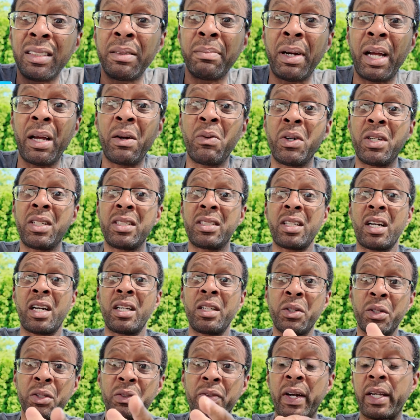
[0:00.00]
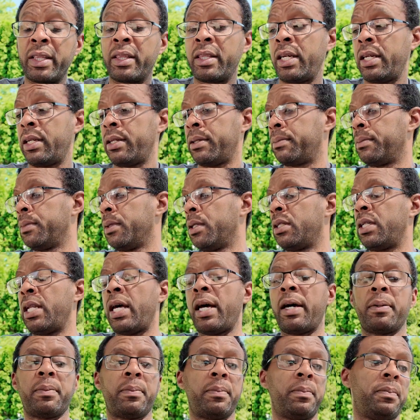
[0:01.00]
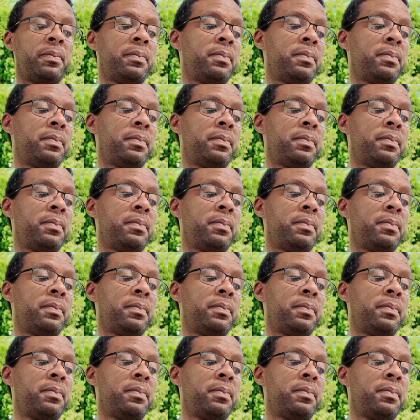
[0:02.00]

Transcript: might want to start doing the right thing. Now,